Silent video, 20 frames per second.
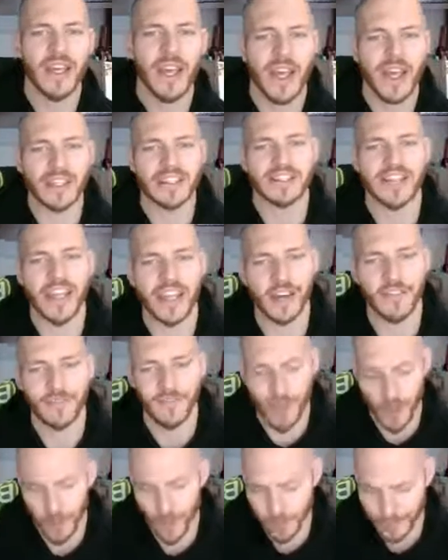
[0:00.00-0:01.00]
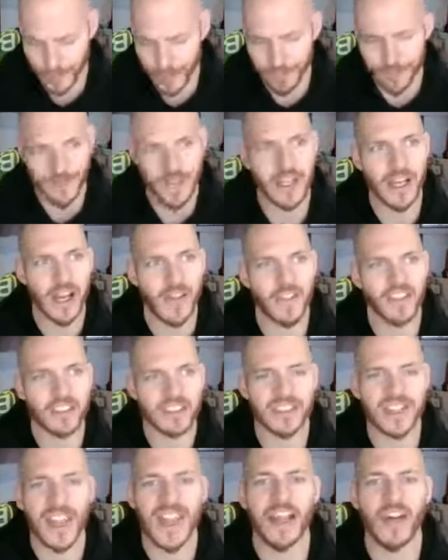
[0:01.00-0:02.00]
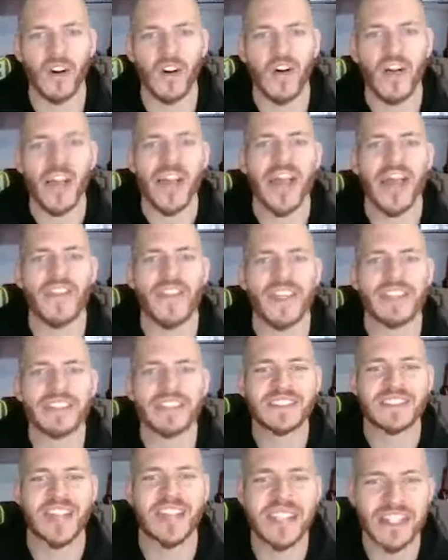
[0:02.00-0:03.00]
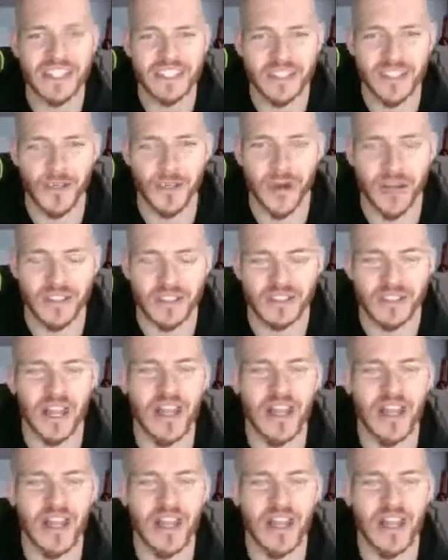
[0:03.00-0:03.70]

and take a photo of their feet on the scale and then send it to us.